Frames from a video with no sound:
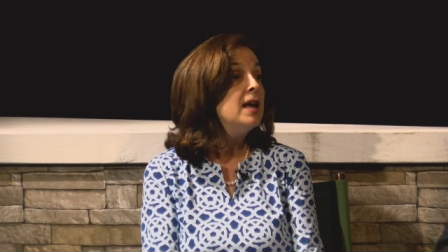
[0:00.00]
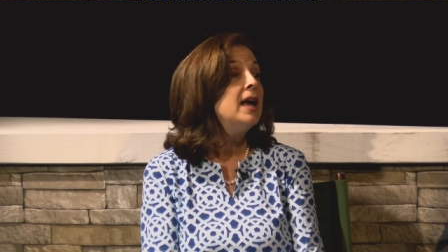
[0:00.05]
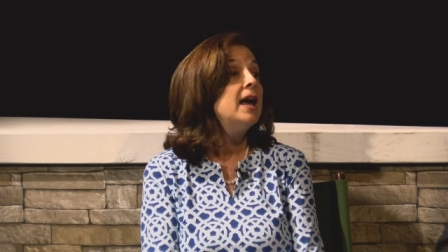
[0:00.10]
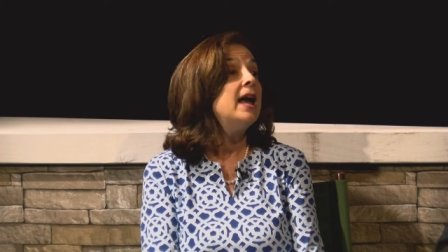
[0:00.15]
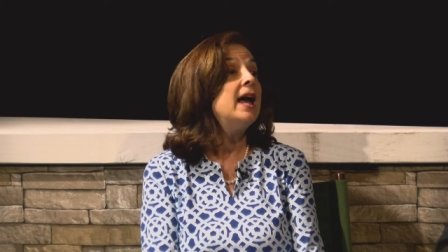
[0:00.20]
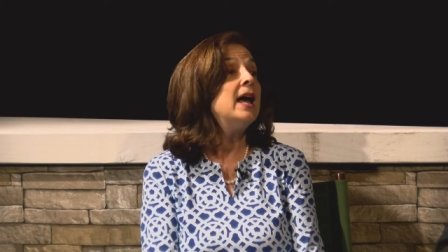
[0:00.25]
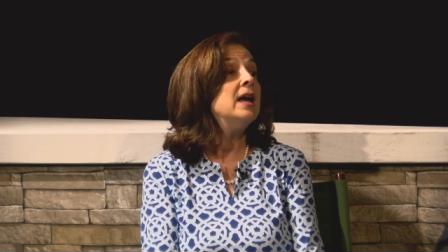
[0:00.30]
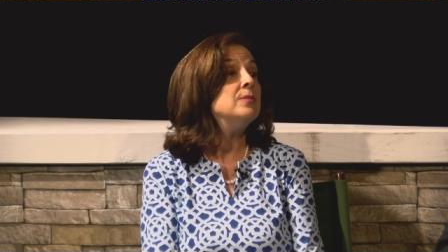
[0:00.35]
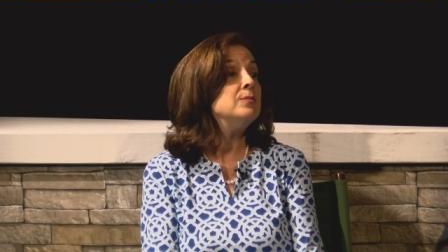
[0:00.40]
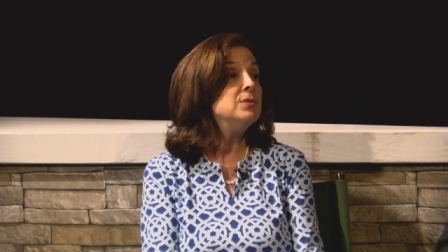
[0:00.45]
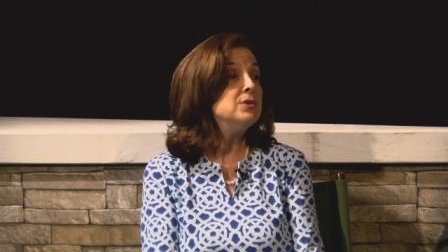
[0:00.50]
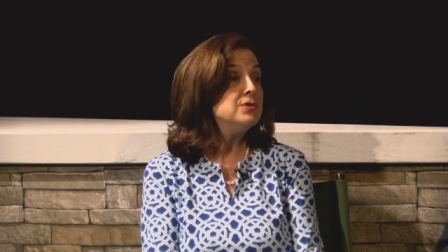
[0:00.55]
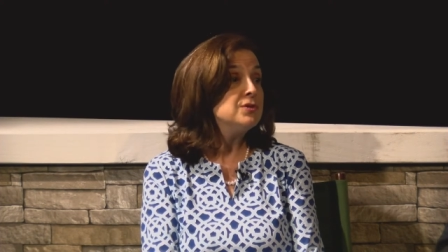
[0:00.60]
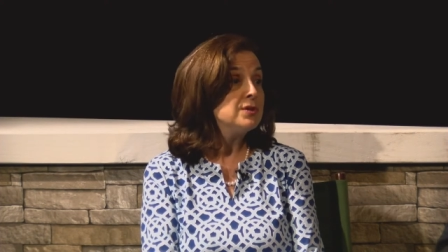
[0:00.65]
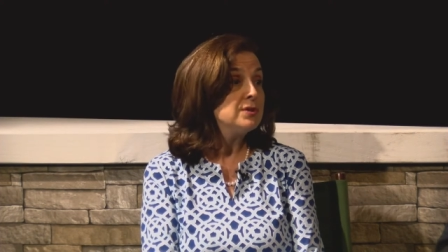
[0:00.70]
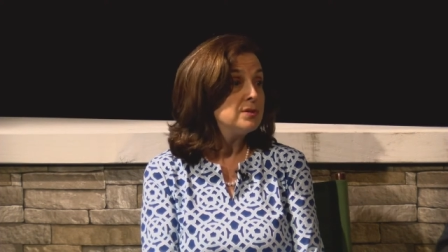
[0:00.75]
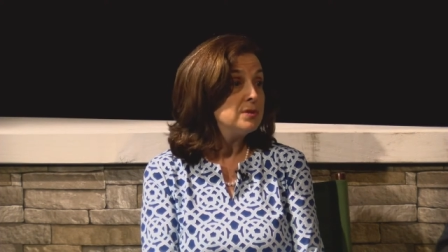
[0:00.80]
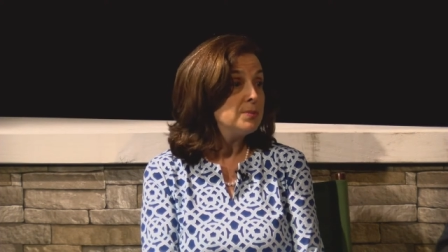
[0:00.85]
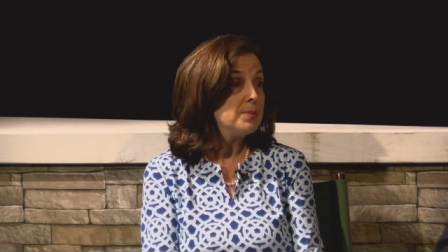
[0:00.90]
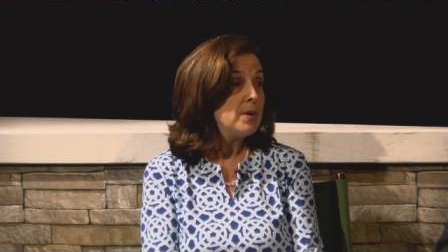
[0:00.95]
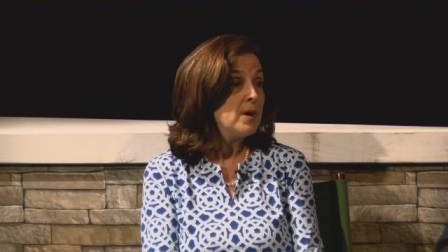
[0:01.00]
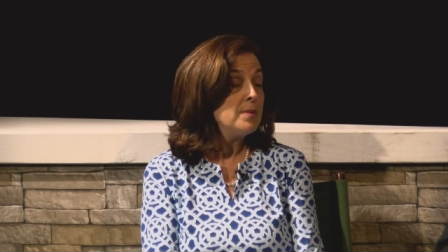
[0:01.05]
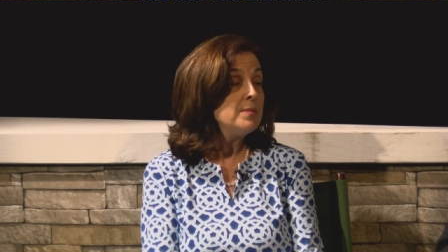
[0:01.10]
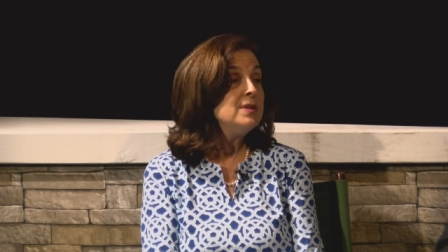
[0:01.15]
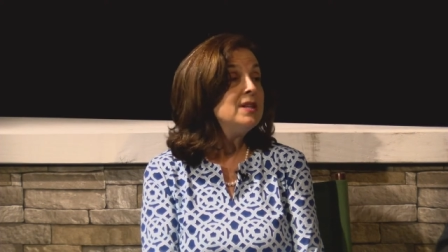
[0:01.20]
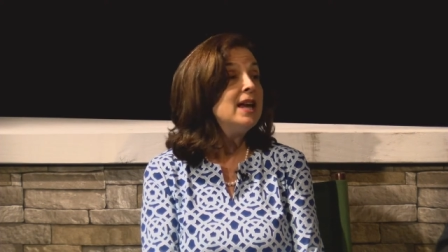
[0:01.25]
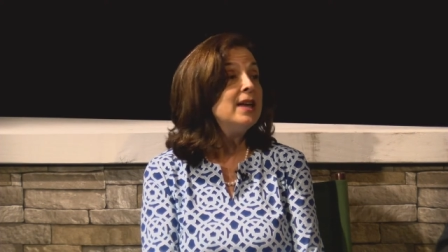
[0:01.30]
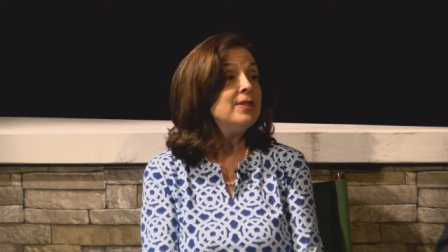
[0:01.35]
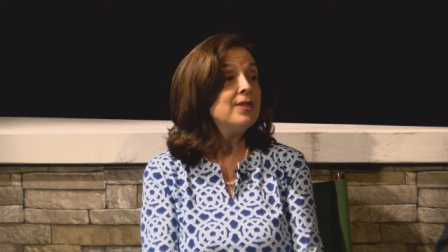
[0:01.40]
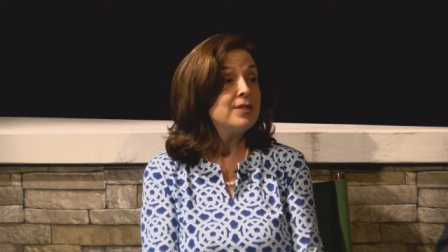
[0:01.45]
and music
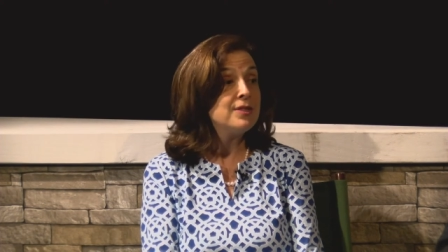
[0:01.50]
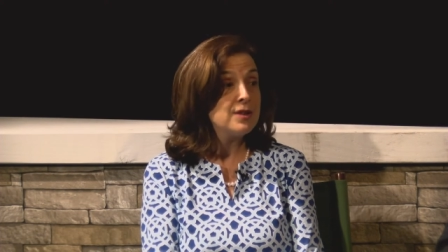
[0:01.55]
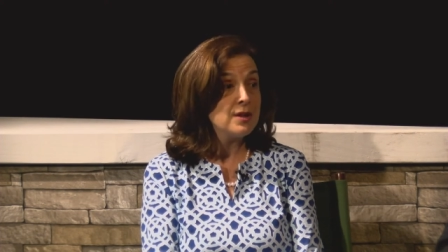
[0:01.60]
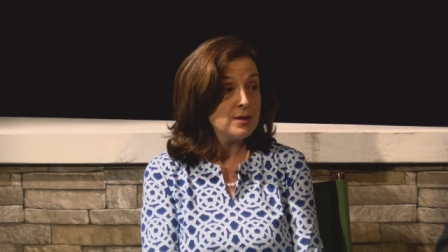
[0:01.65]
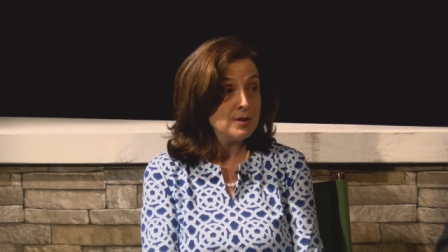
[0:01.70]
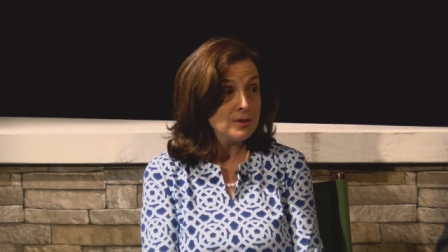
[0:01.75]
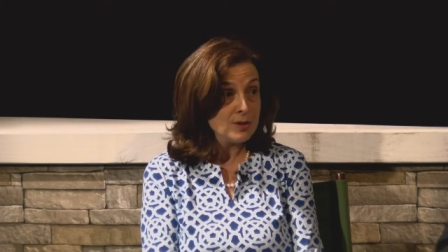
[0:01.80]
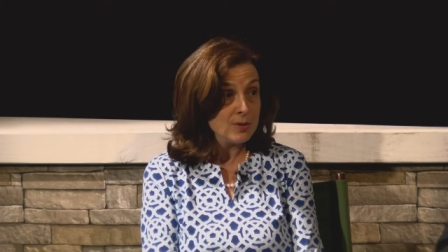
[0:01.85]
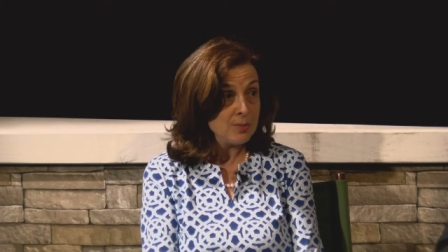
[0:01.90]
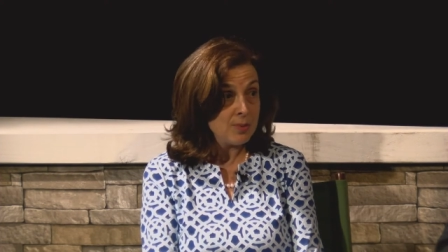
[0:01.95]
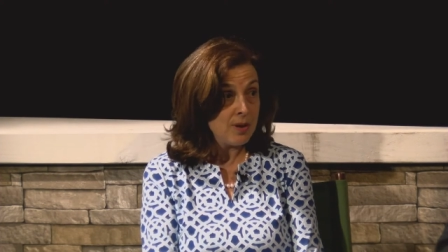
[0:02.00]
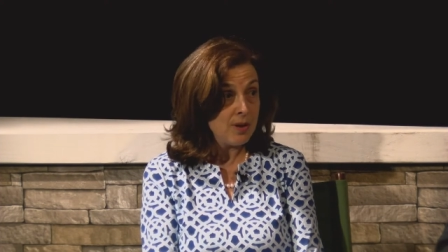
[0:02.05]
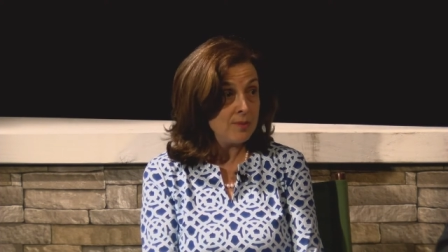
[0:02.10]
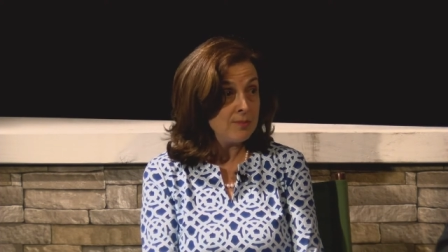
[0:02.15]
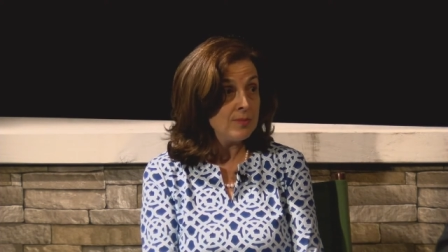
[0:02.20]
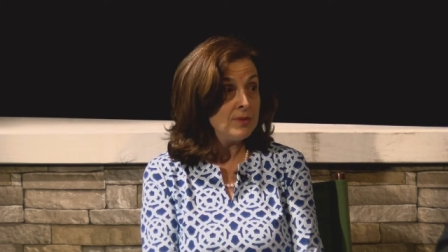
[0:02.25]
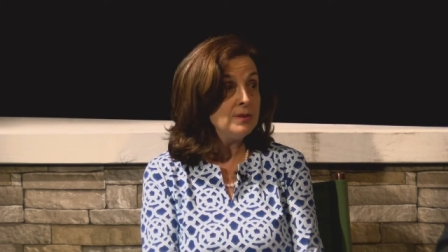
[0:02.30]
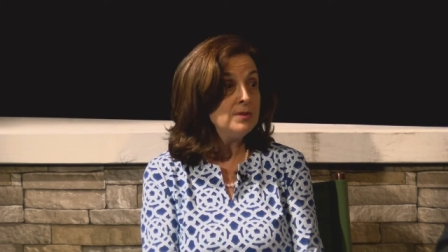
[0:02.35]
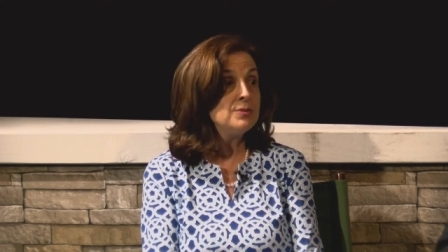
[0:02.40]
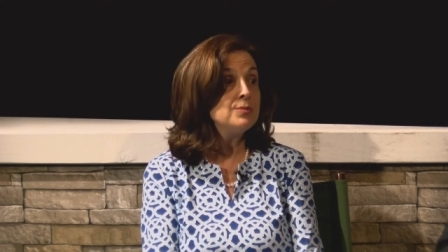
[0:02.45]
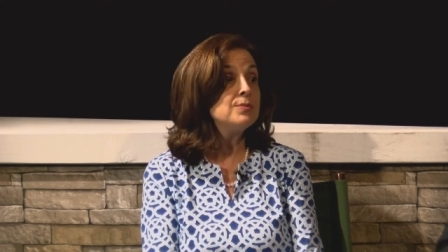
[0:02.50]
department and theater department,